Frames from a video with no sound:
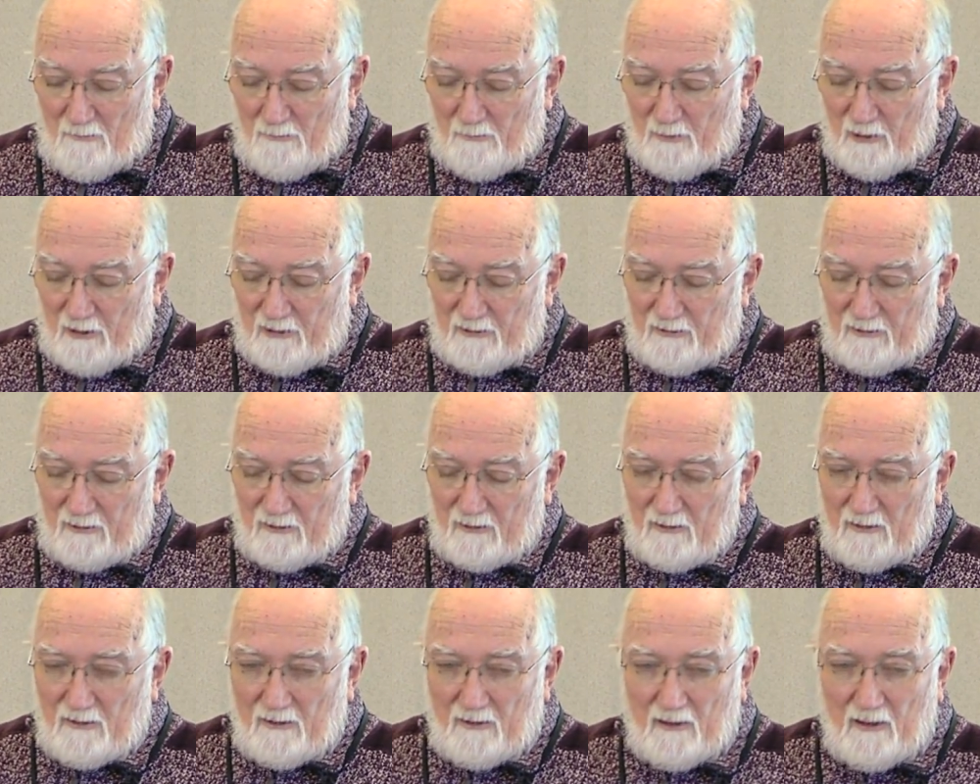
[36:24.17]
But
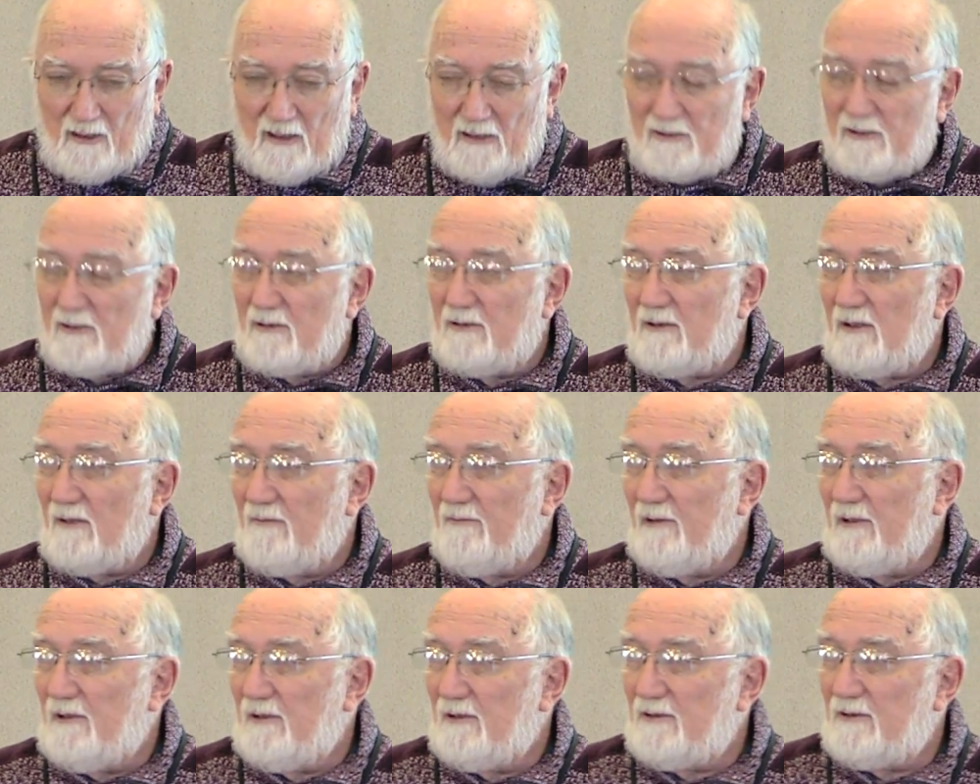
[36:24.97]
the essence
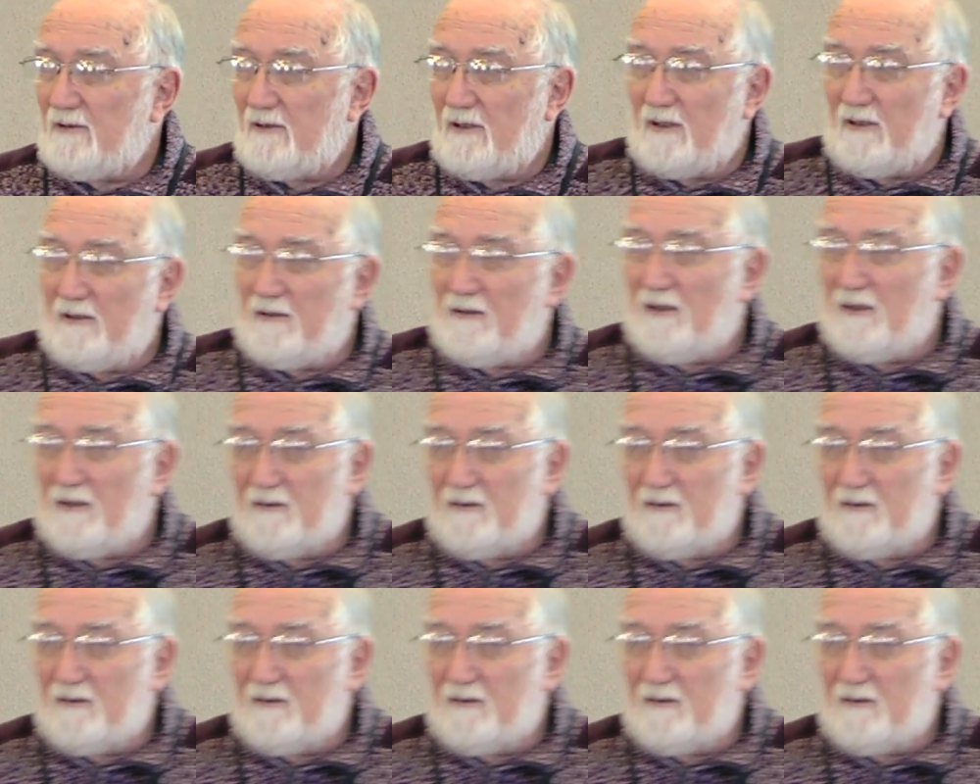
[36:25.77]
of it is that